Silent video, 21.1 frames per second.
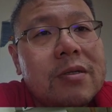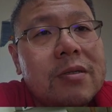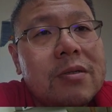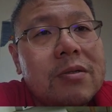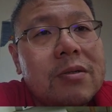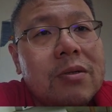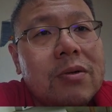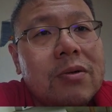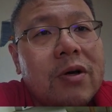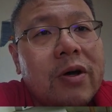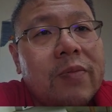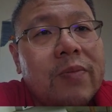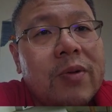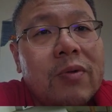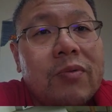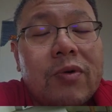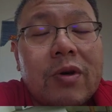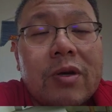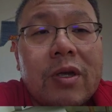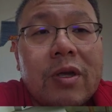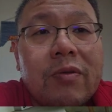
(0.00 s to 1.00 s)
So I've
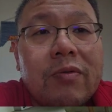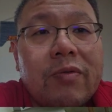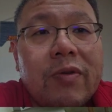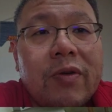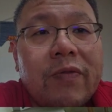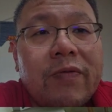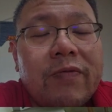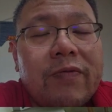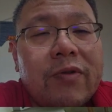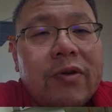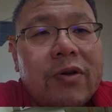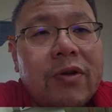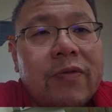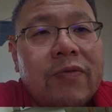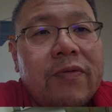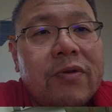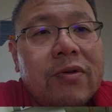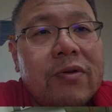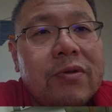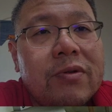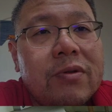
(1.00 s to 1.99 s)
been working with
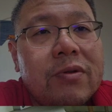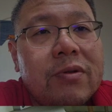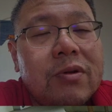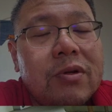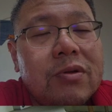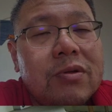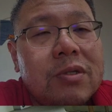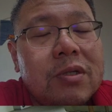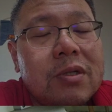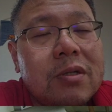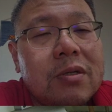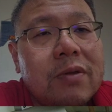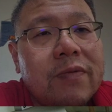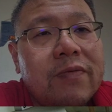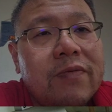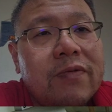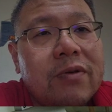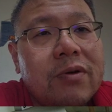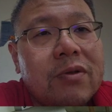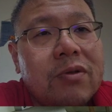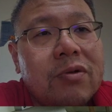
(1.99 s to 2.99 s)
Vodafone New Zealand
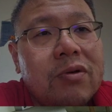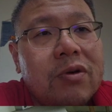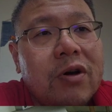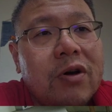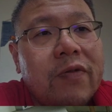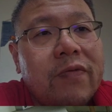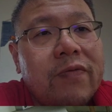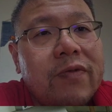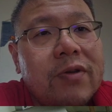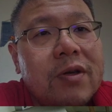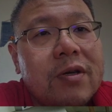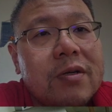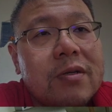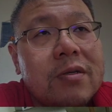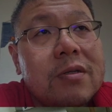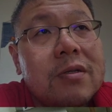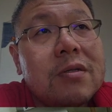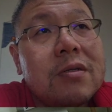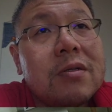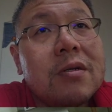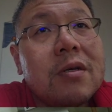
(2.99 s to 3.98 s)
for 12
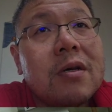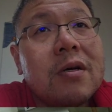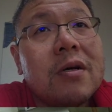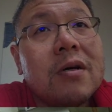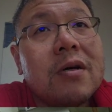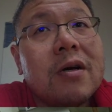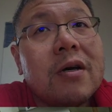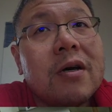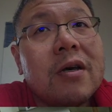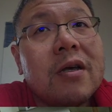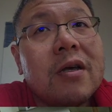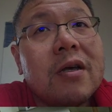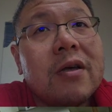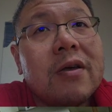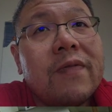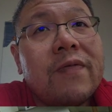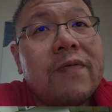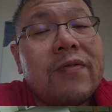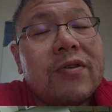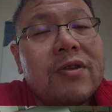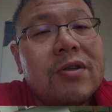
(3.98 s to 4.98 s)
years. I
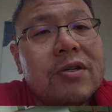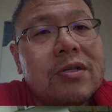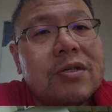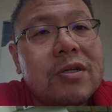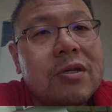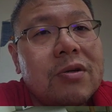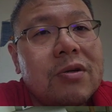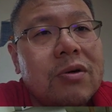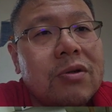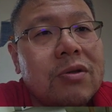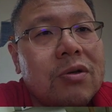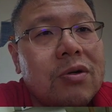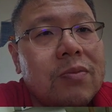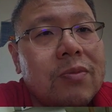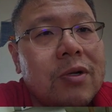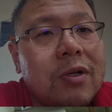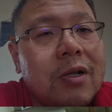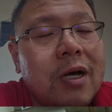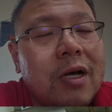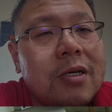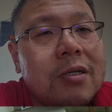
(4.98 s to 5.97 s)
finished in
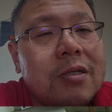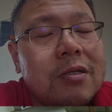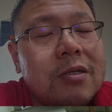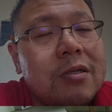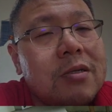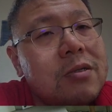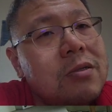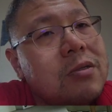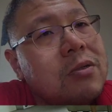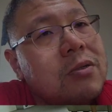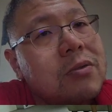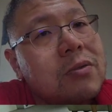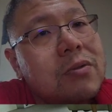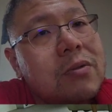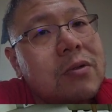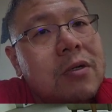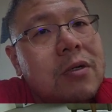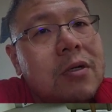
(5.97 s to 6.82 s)
October last year. So